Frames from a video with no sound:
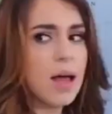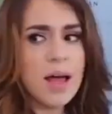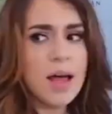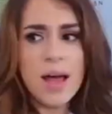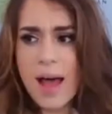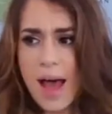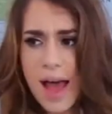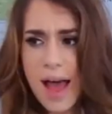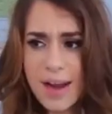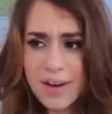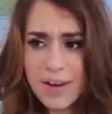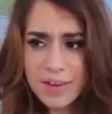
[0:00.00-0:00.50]
I
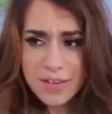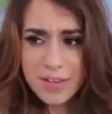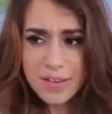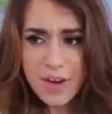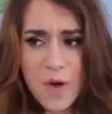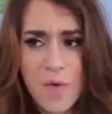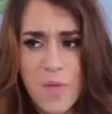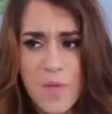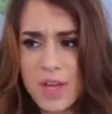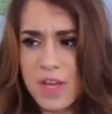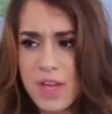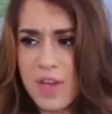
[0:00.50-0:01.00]
don't
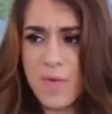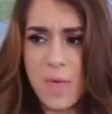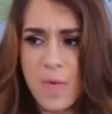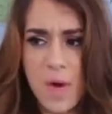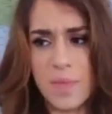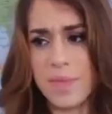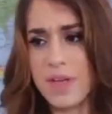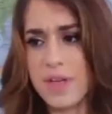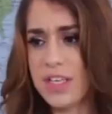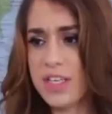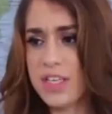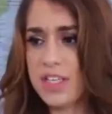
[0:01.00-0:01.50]
know what you
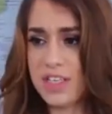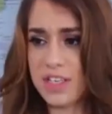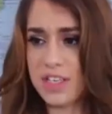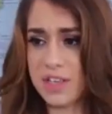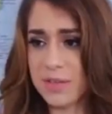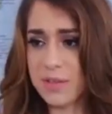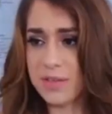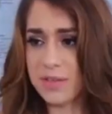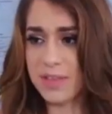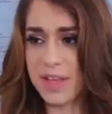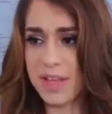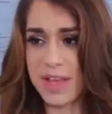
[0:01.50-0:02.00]
want me to
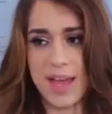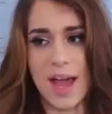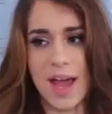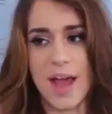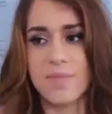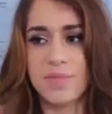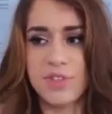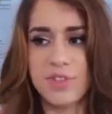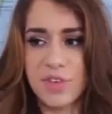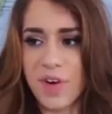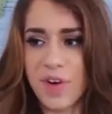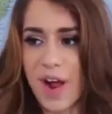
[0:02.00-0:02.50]
do. Like,
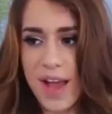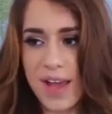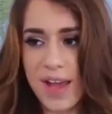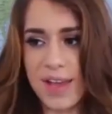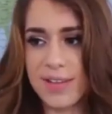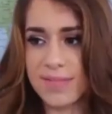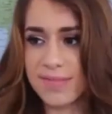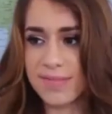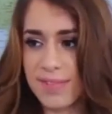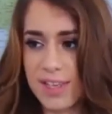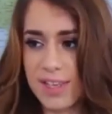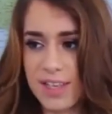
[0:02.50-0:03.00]
I'm
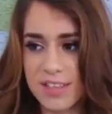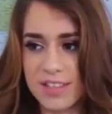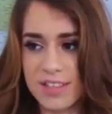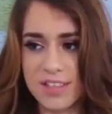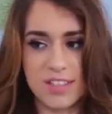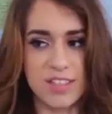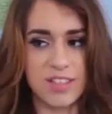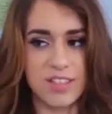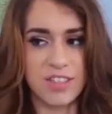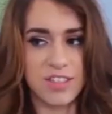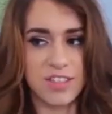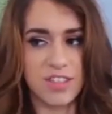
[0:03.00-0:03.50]
trying. Like,
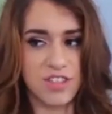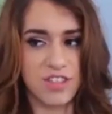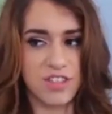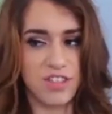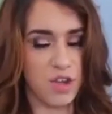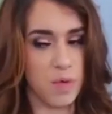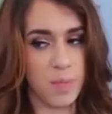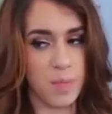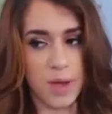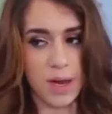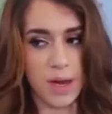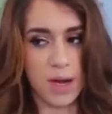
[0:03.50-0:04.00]
this is
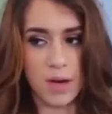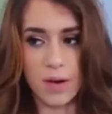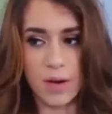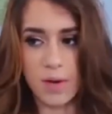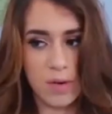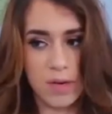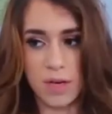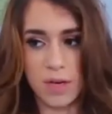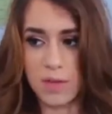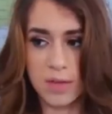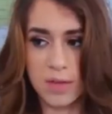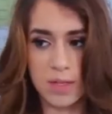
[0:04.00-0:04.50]
stupid. I don't
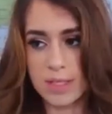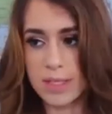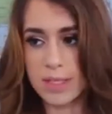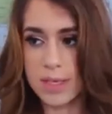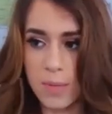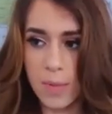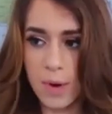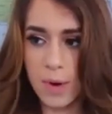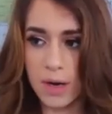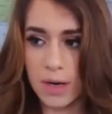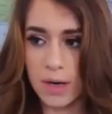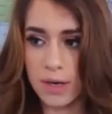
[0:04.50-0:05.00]
want to do this
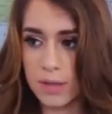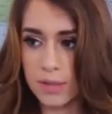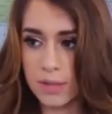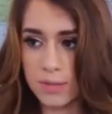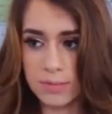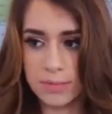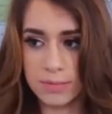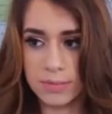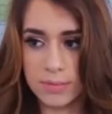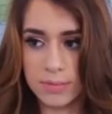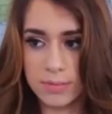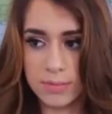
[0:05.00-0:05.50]
anymore.
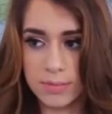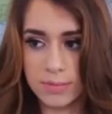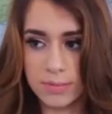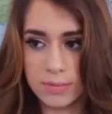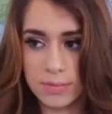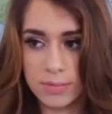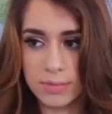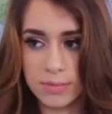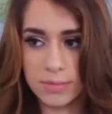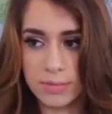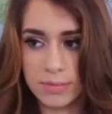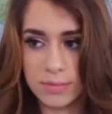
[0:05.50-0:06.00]
This isn't
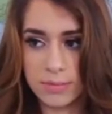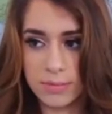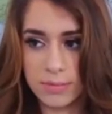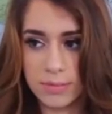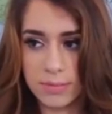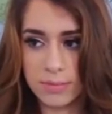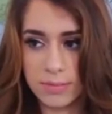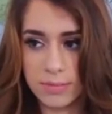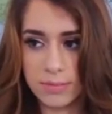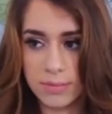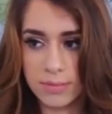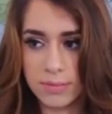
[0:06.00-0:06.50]
stupid.
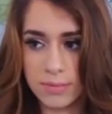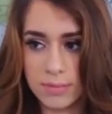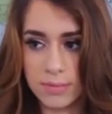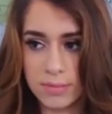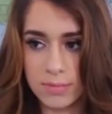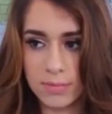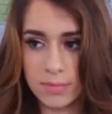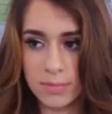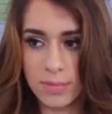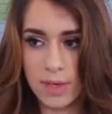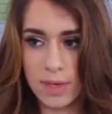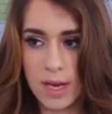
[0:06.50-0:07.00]
This is
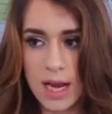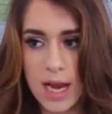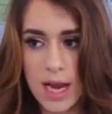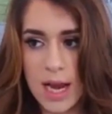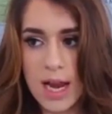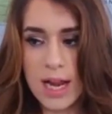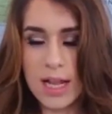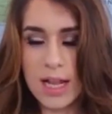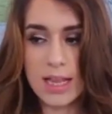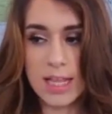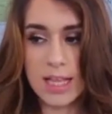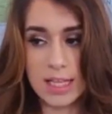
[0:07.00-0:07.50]
important.
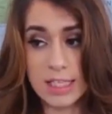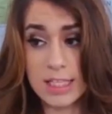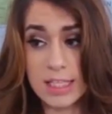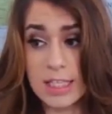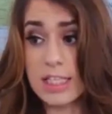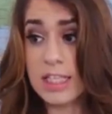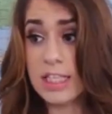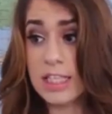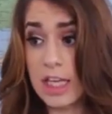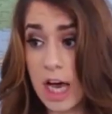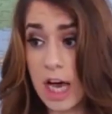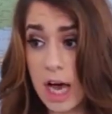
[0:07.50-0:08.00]
This
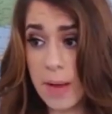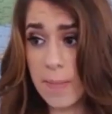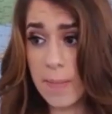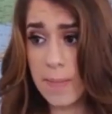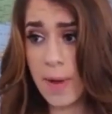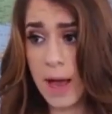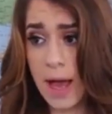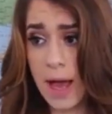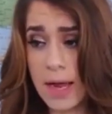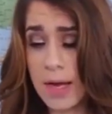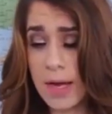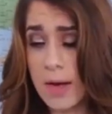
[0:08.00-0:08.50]
is
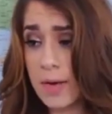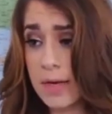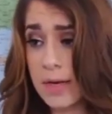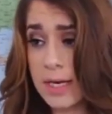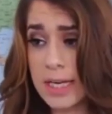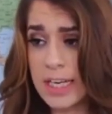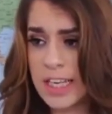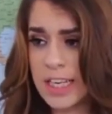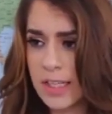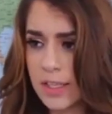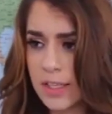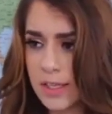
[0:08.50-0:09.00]
dumb. I don't
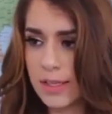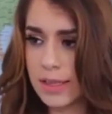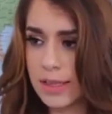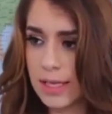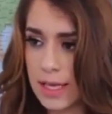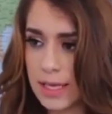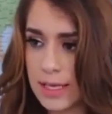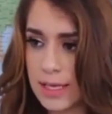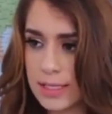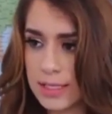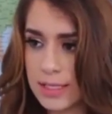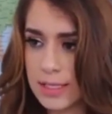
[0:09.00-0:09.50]
need to learn
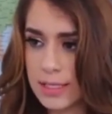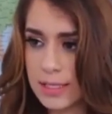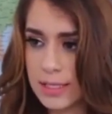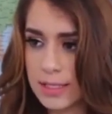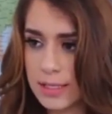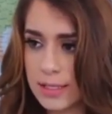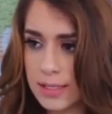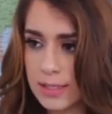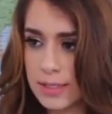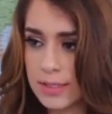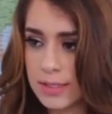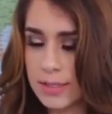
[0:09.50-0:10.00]
this.
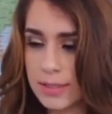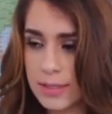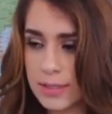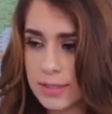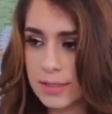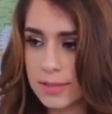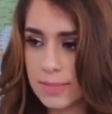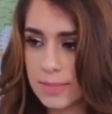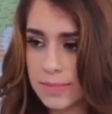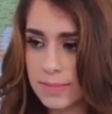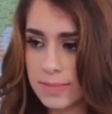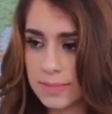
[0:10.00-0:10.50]
Oh, okay.
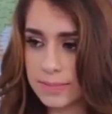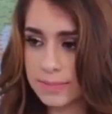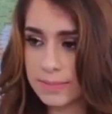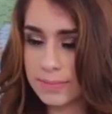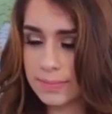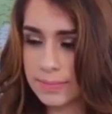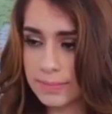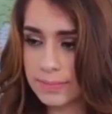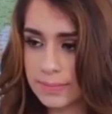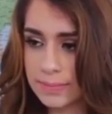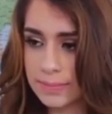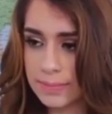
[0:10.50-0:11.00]
All right. All
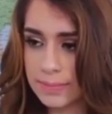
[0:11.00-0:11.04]
right